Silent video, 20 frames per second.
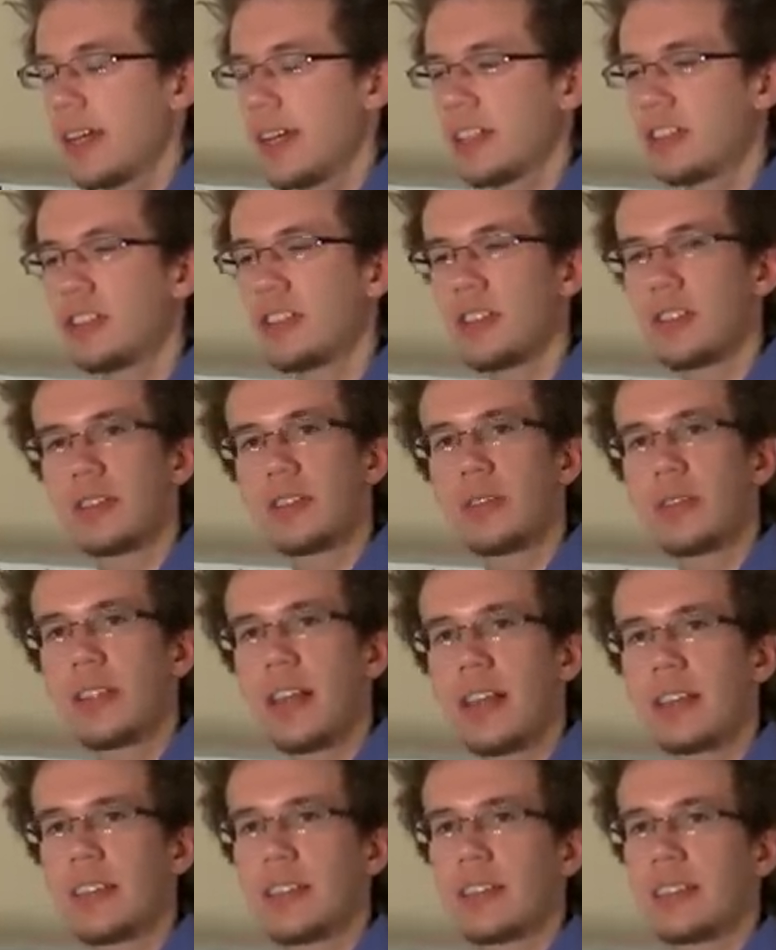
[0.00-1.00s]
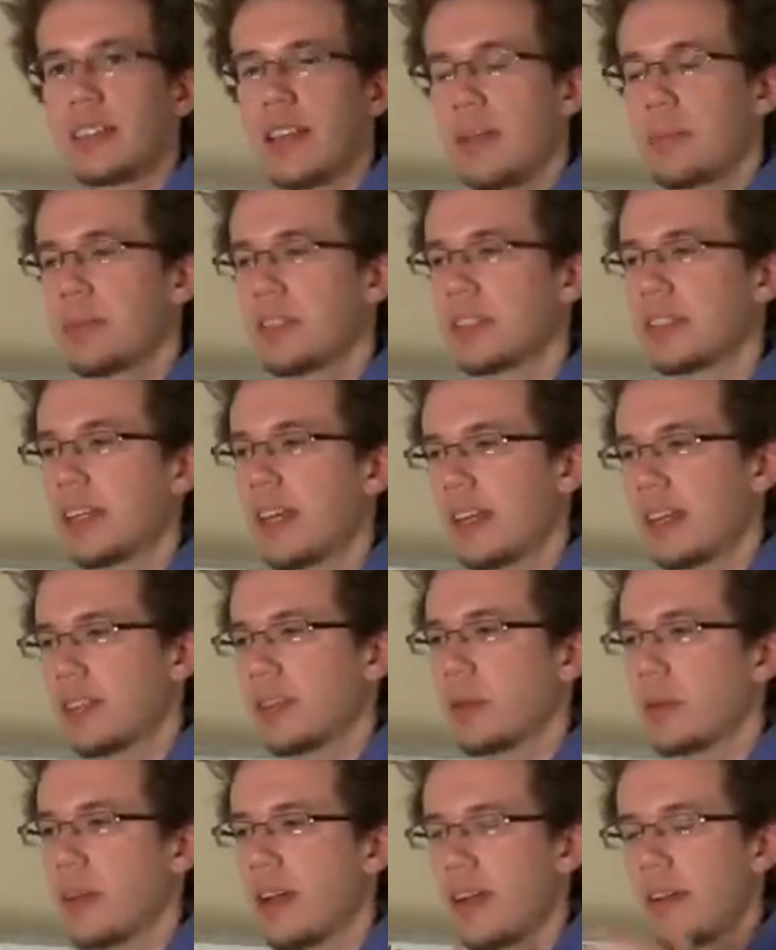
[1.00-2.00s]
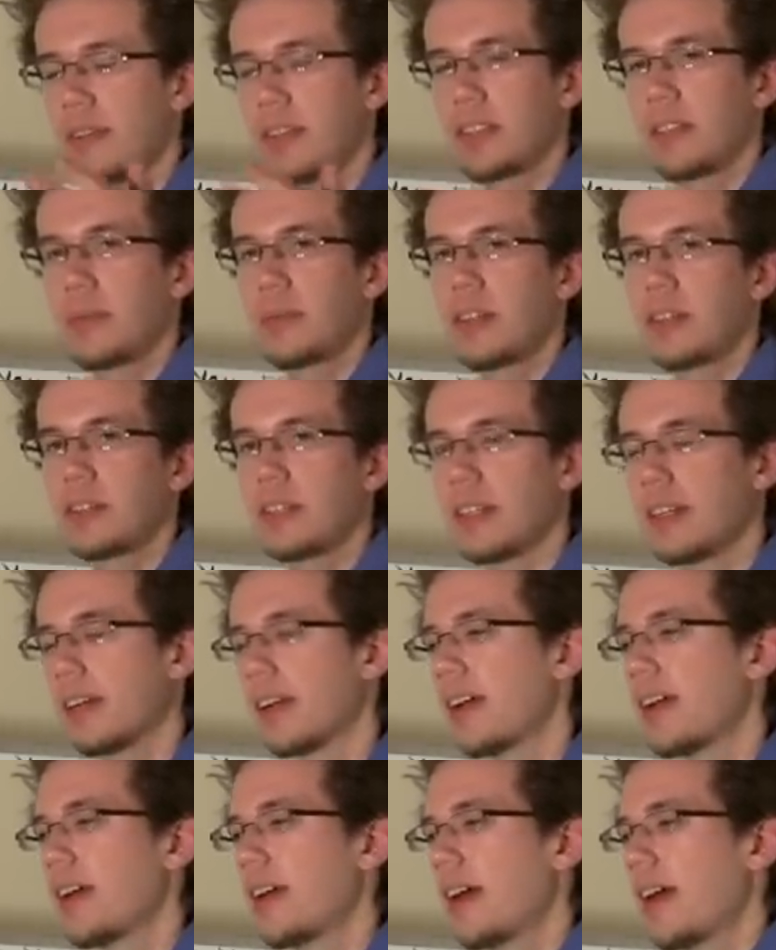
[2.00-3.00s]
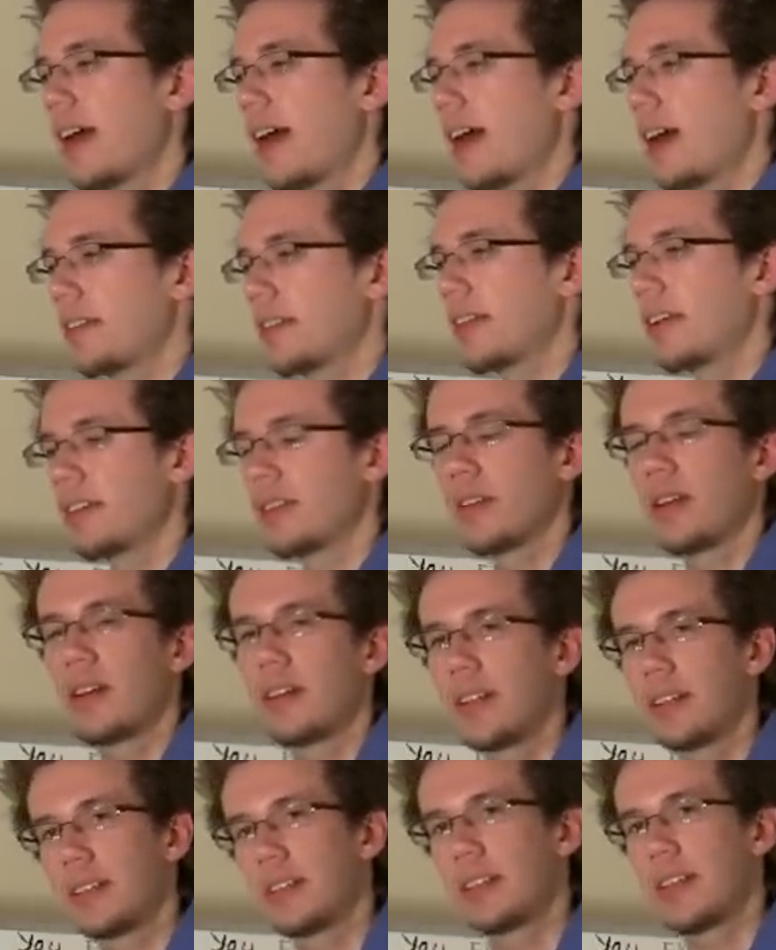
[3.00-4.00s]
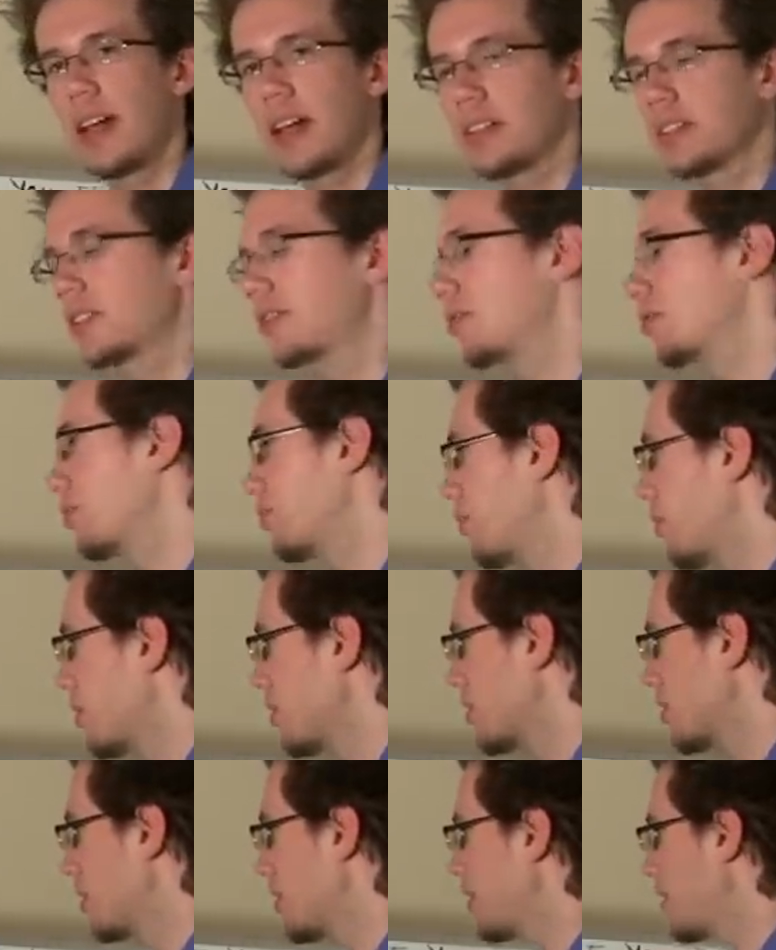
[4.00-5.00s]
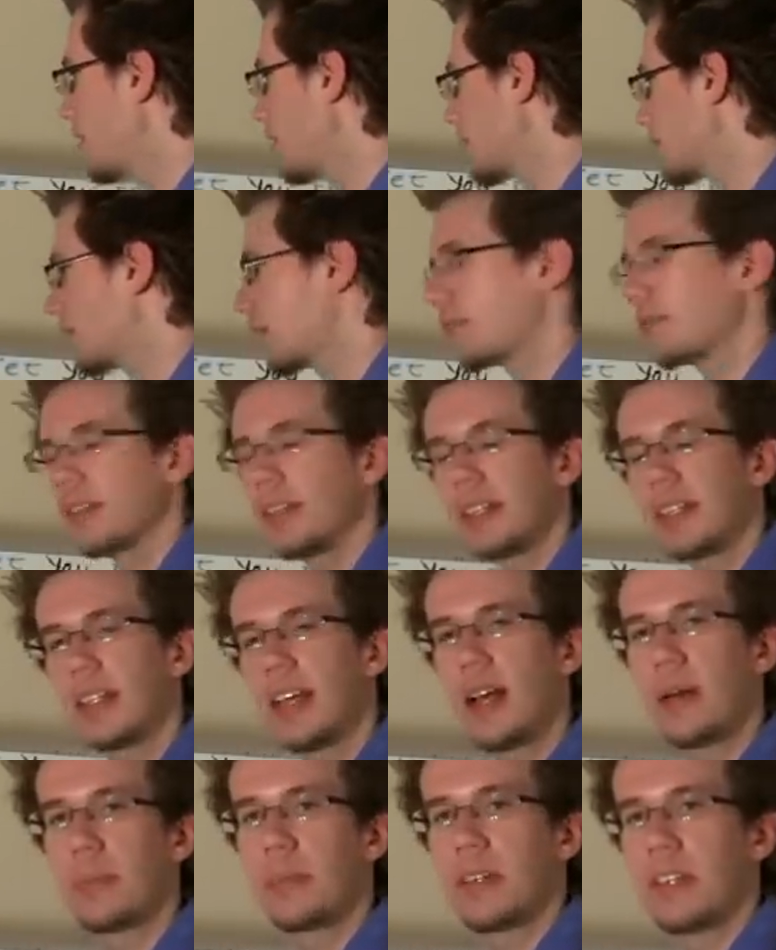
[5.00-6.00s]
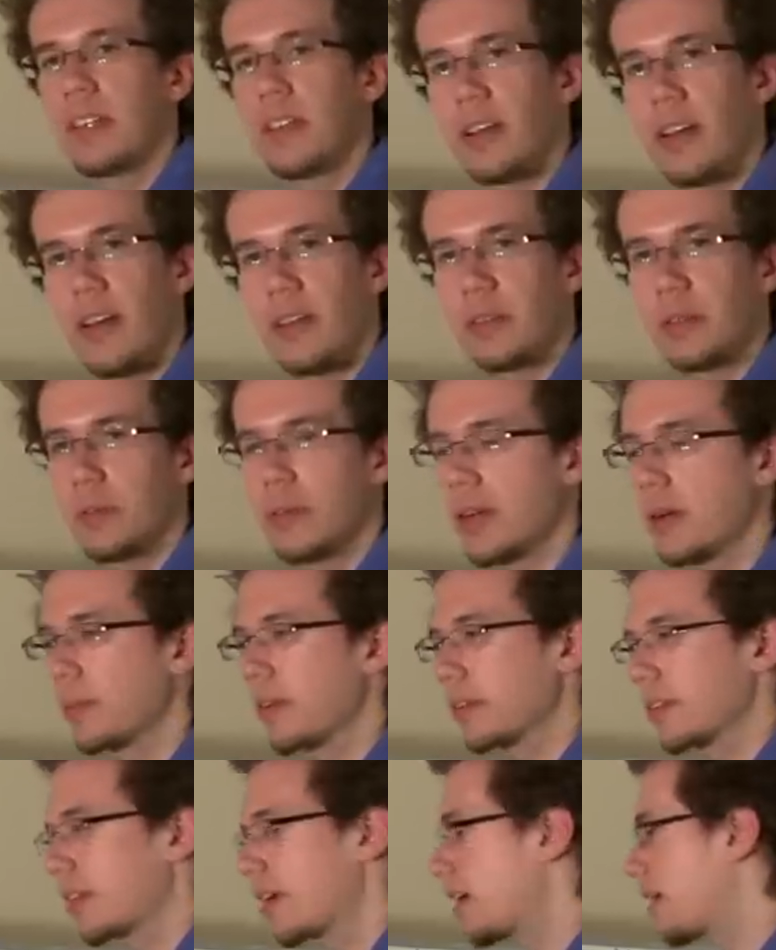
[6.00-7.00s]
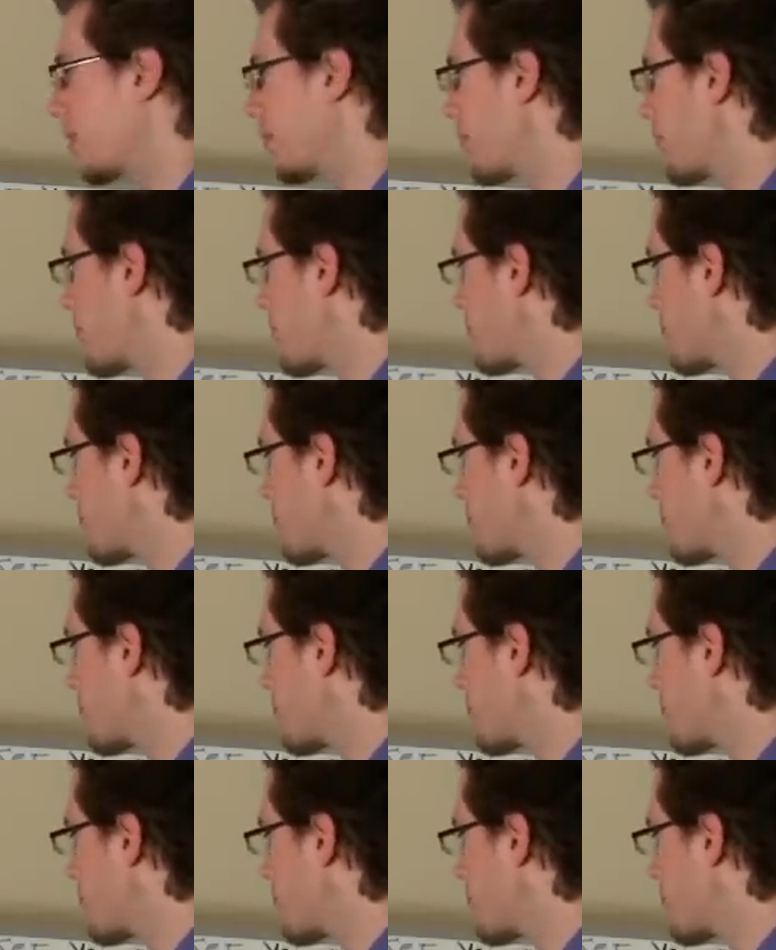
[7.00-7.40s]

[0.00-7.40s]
It's just so that the stem doesn't get in the way of other music, and later on it has to do with voice leading and stuff like that, but you don't have to worry about that.